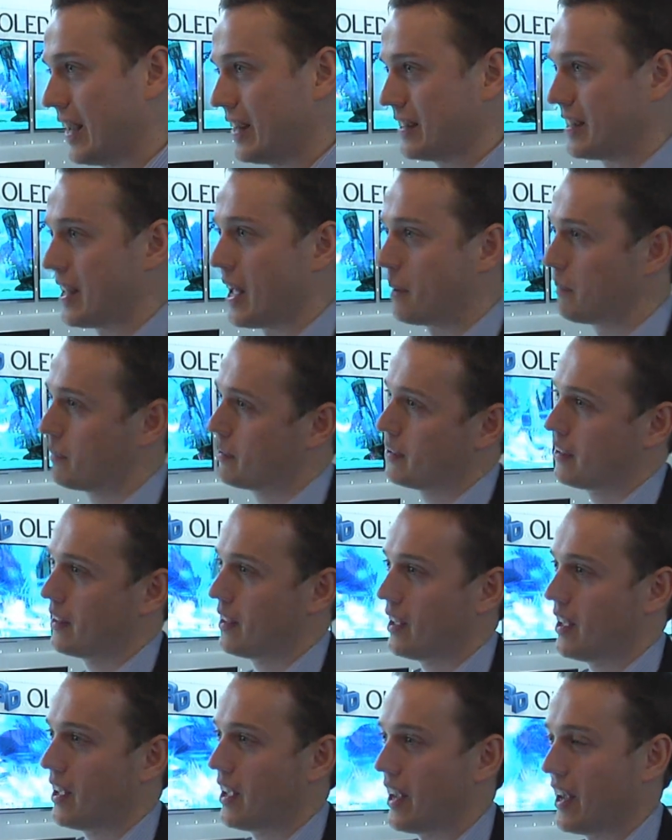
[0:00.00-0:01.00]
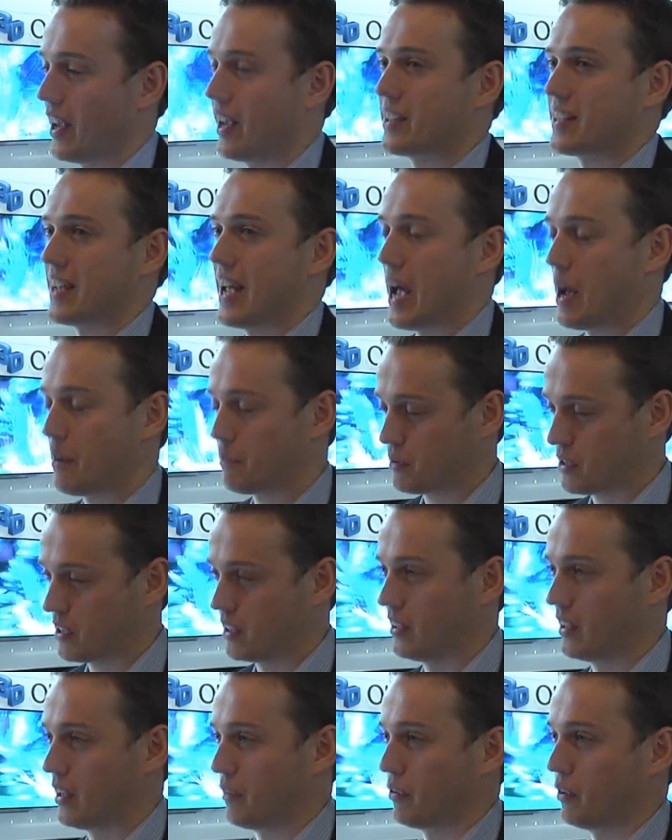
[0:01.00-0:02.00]
in depth. It is
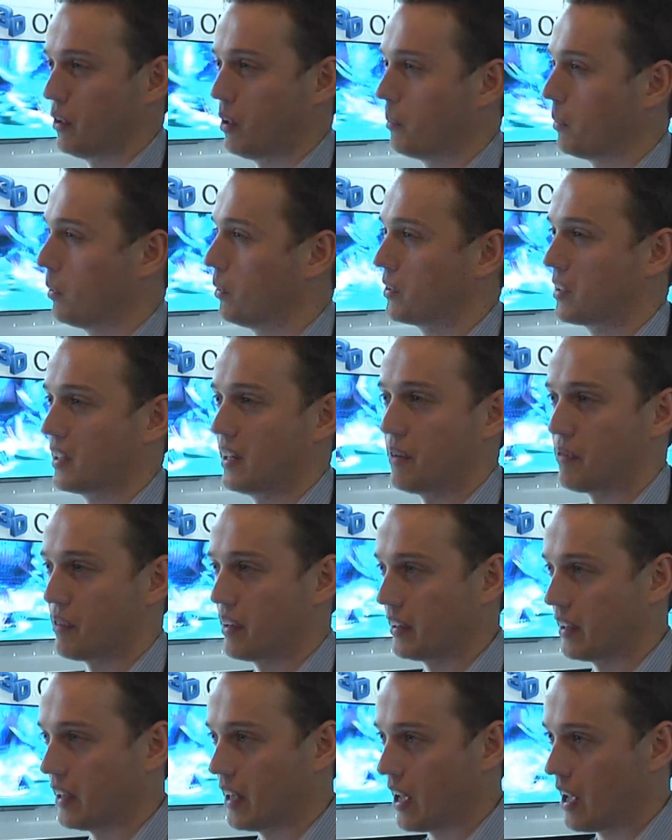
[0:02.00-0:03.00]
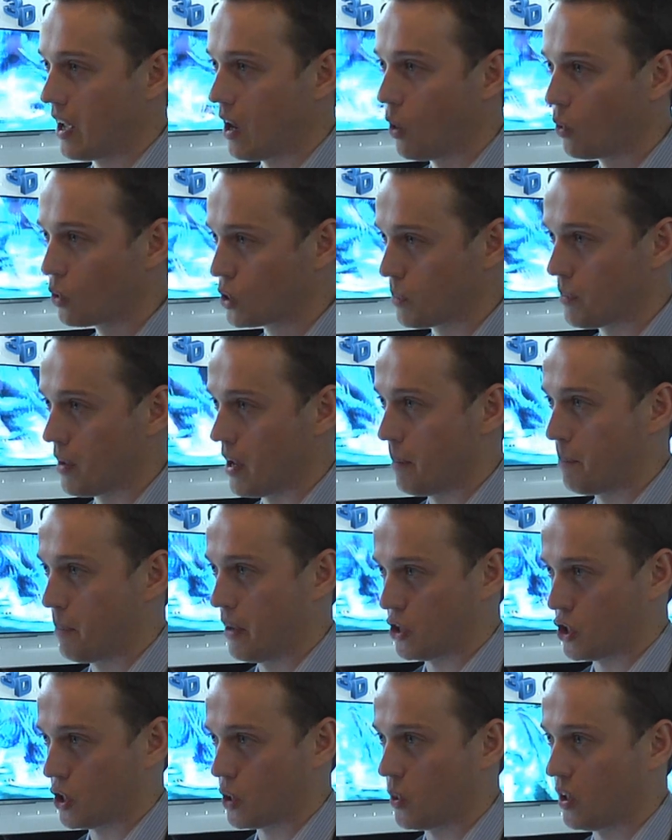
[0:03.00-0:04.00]
absolutely phenomenal, delivering the ultimate in
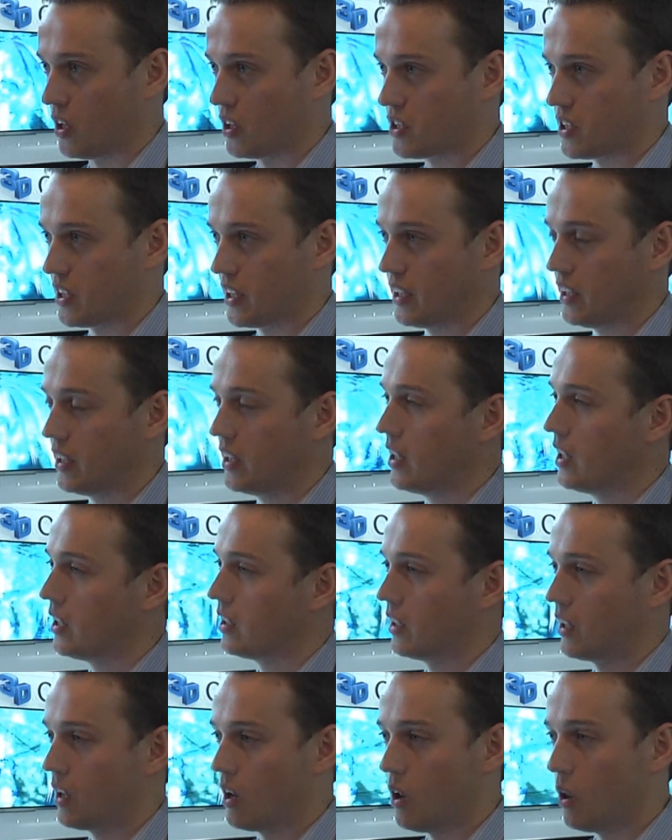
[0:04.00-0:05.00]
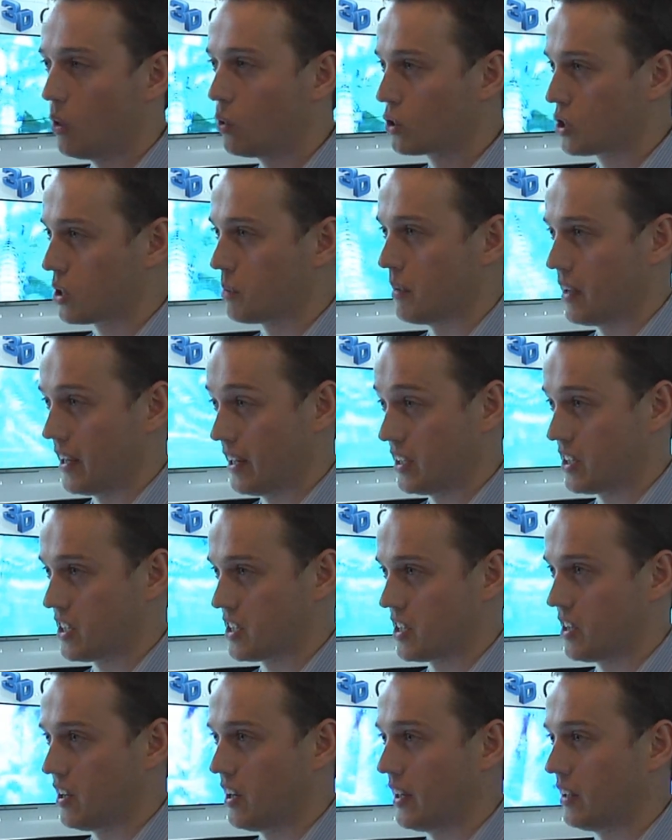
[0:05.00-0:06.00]
picture quality, the ultimate in
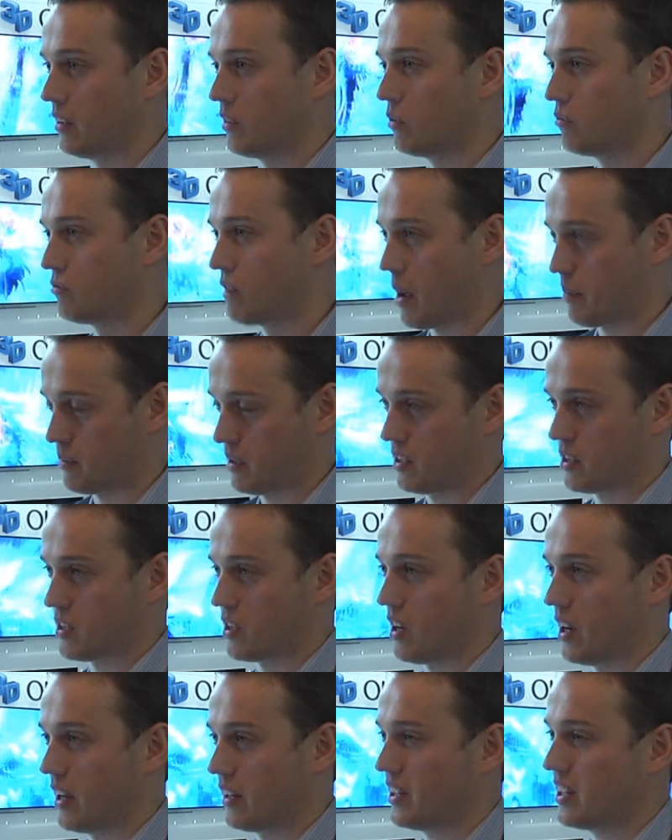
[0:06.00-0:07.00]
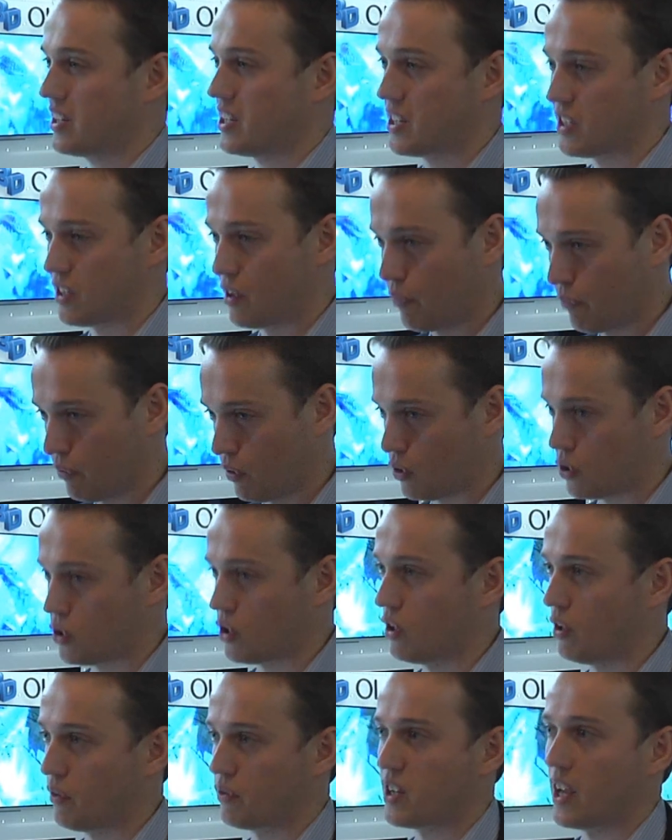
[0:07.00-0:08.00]
design wrapped inside. This is the
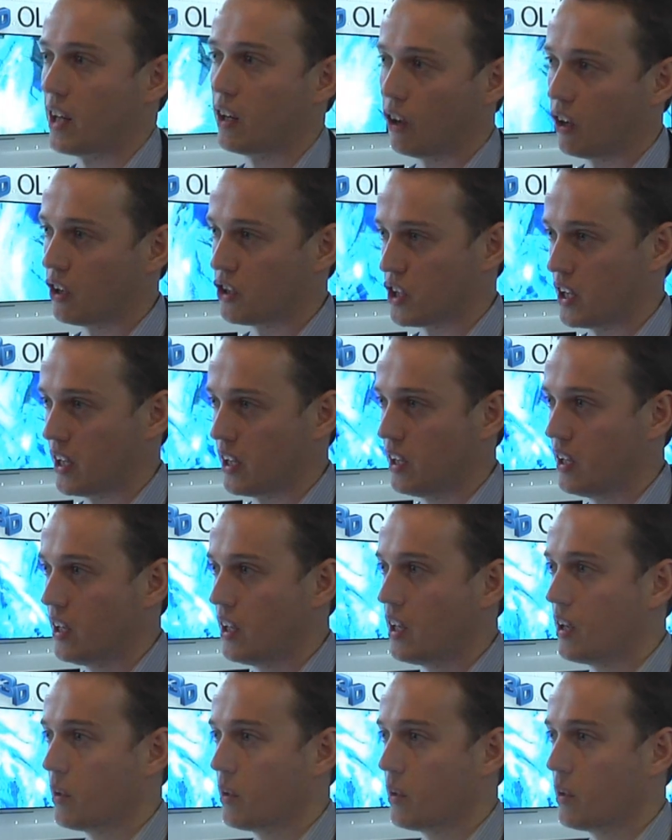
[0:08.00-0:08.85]
future of technology